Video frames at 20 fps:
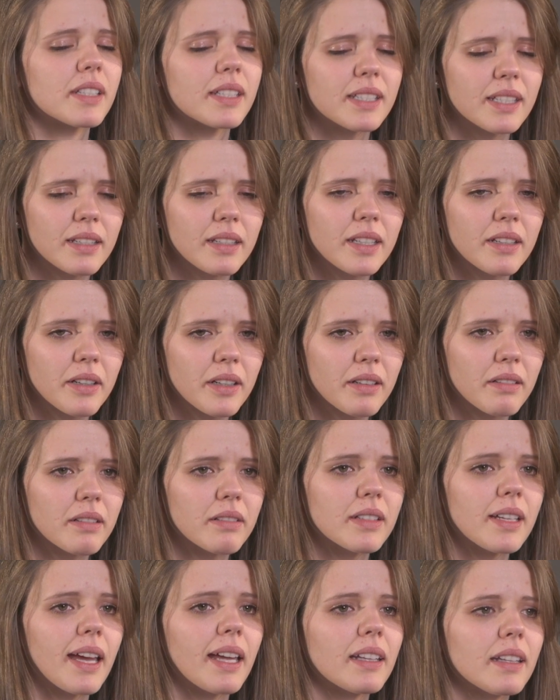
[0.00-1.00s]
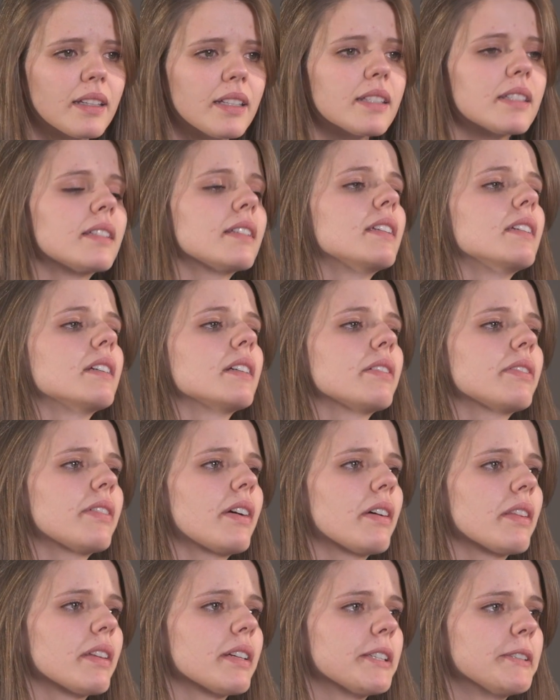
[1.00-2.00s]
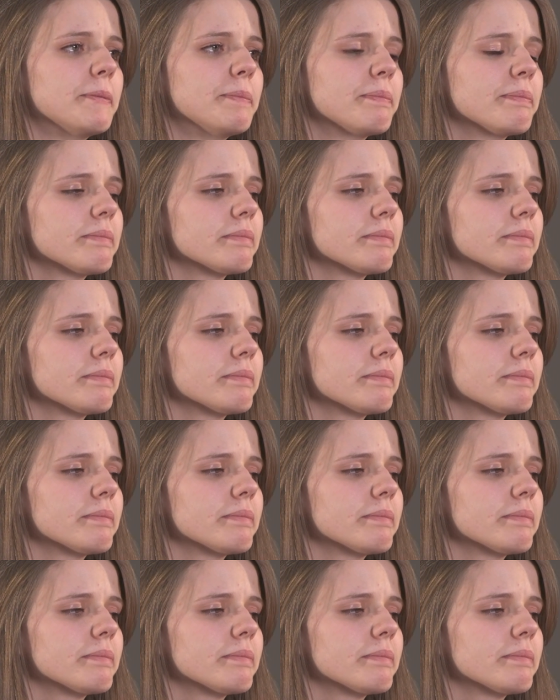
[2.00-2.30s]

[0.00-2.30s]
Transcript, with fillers: "Just a year, at least a year, Father."